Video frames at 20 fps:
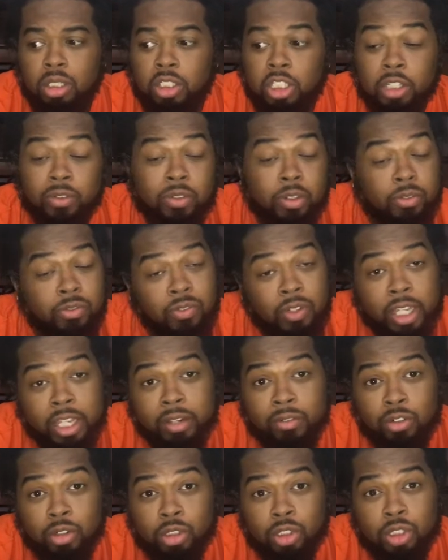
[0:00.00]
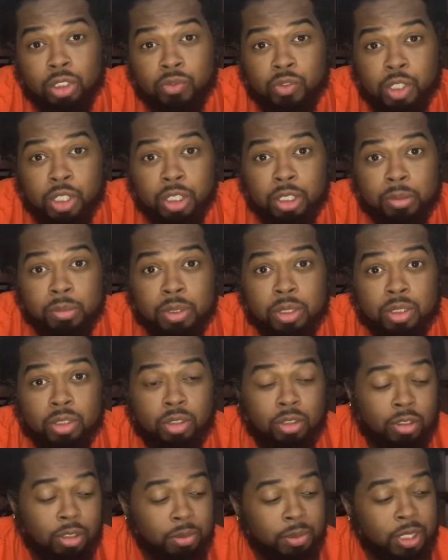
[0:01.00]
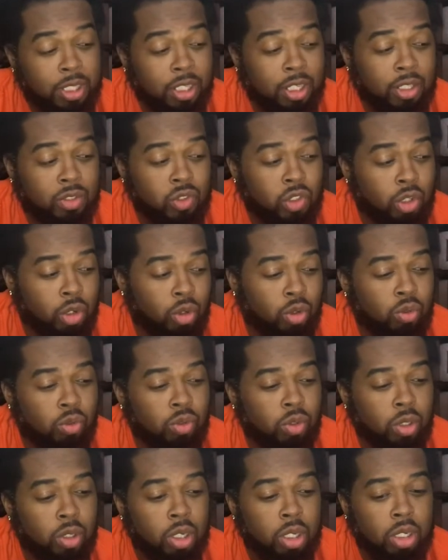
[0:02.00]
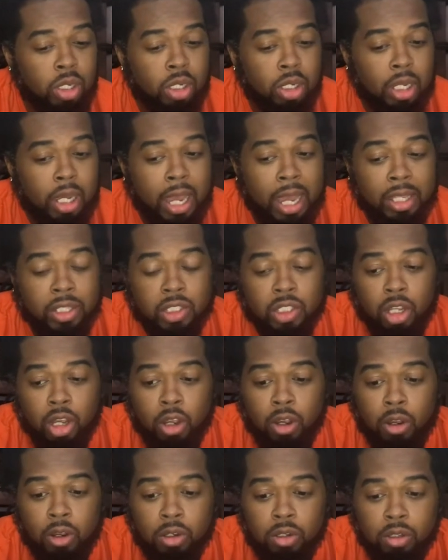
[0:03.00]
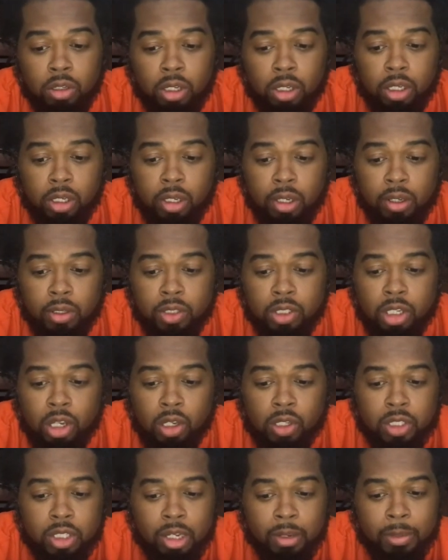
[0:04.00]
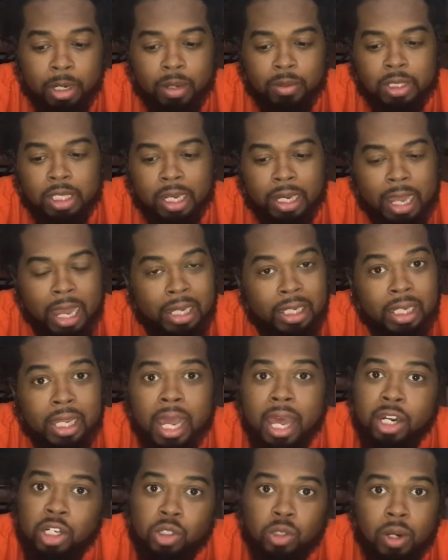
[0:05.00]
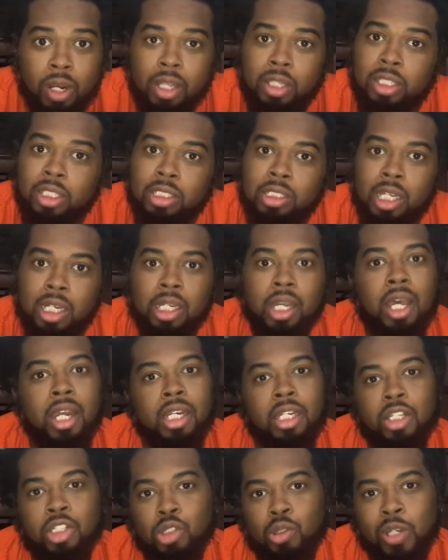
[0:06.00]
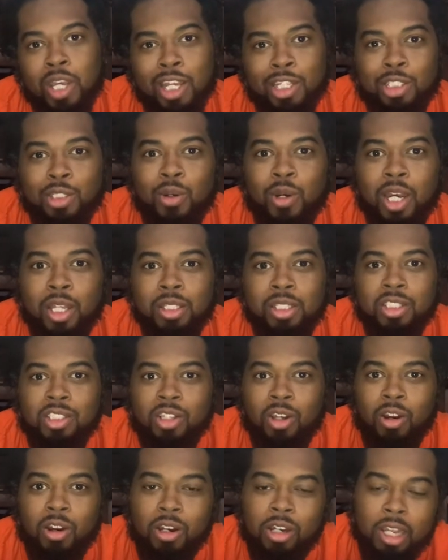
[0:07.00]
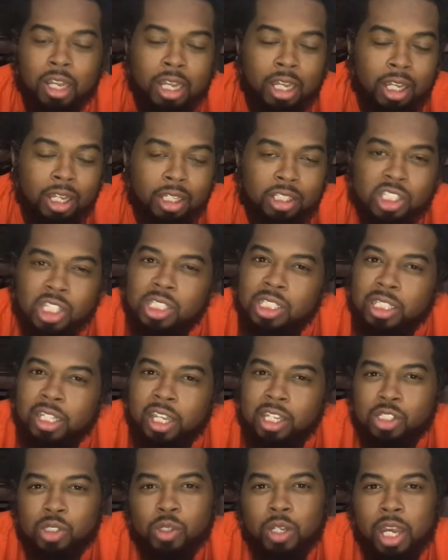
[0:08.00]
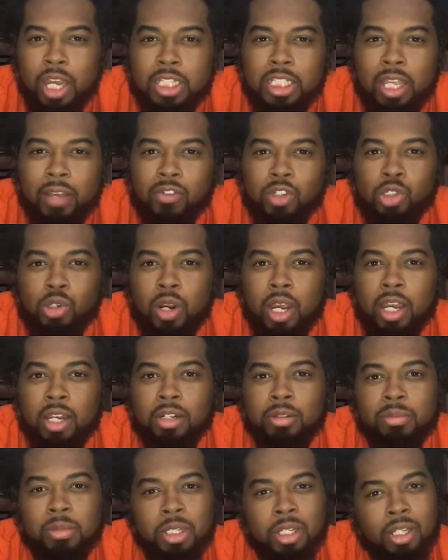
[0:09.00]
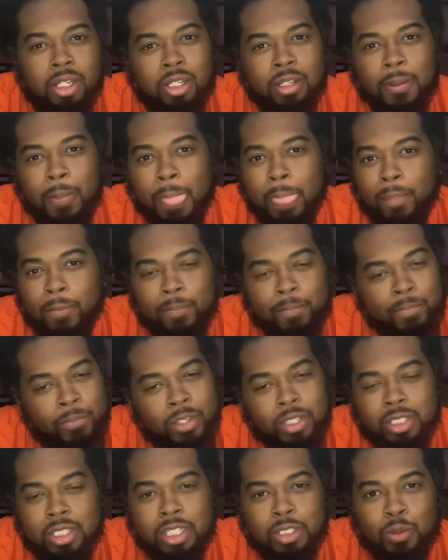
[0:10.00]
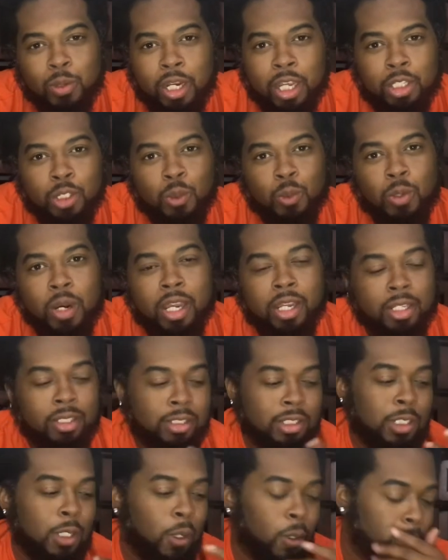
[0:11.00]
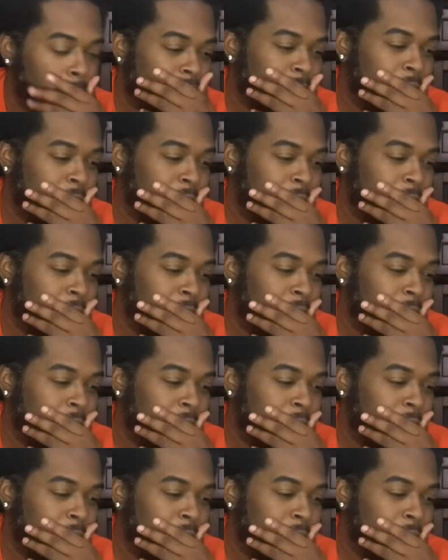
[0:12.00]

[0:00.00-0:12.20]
different flavors of chips, you know what I'm saying? So I saw some and I was like, I gotta try these. I gotta let you guys know how these are, just in case you guys haven't tried them, because that's what I do, right? So